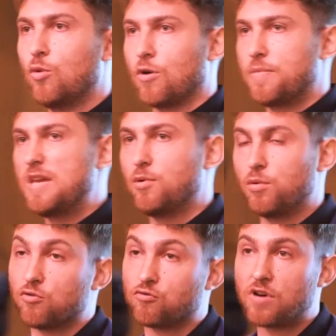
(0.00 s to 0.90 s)
where people
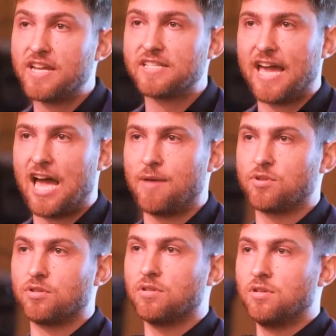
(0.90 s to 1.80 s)
would raise
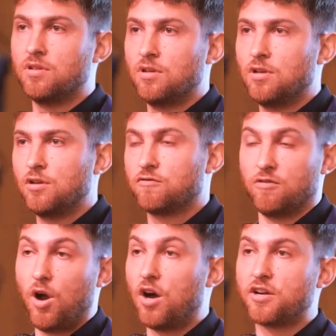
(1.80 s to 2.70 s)
capital
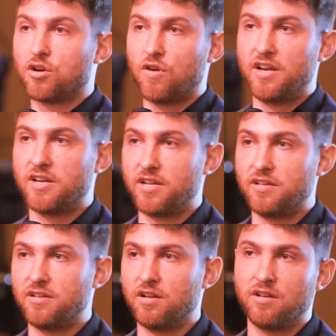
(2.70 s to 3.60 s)
from
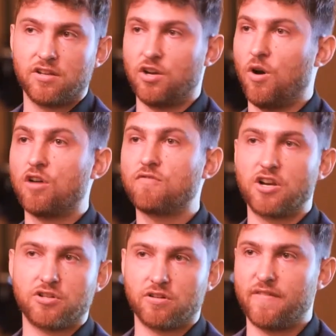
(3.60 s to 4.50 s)
unaccredited,
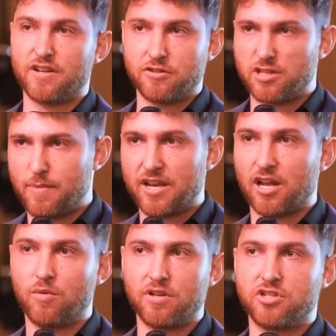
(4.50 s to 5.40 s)
unregistered investors, depending
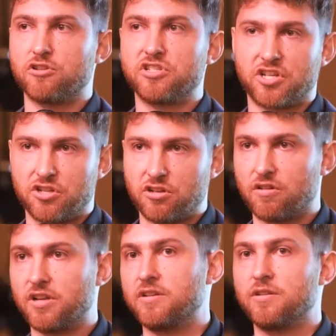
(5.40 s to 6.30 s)
on what jurisdiction
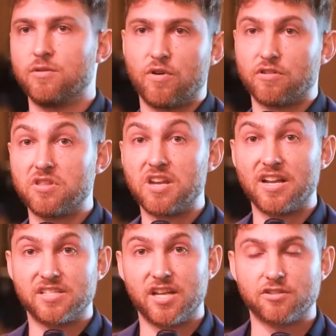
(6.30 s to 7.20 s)
you're in, whether in the
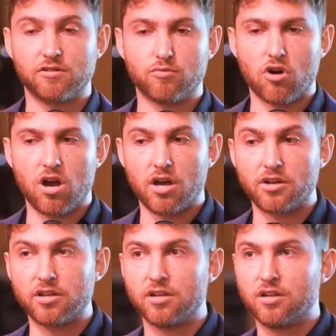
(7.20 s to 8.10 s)
United States or
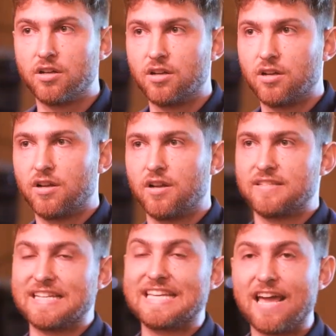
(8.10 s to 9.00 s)
abroad,
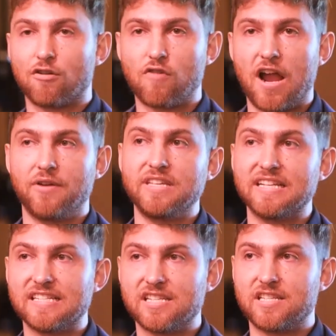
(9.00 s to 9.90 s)
to get around the
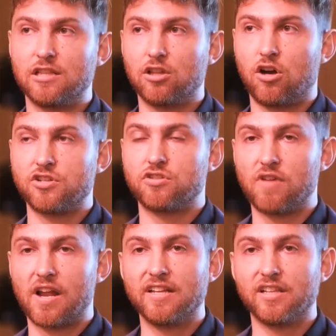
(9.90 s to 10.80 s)
existing laws and
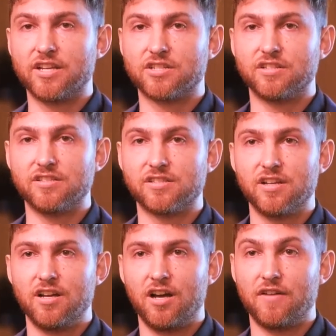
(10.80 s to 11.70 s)
regulations
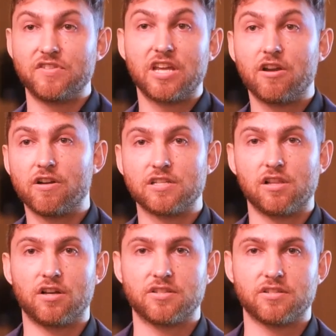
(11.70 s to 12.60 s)
of securities
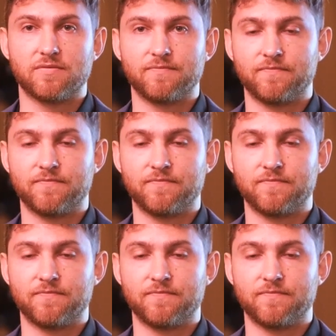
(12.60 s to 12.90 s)
laws.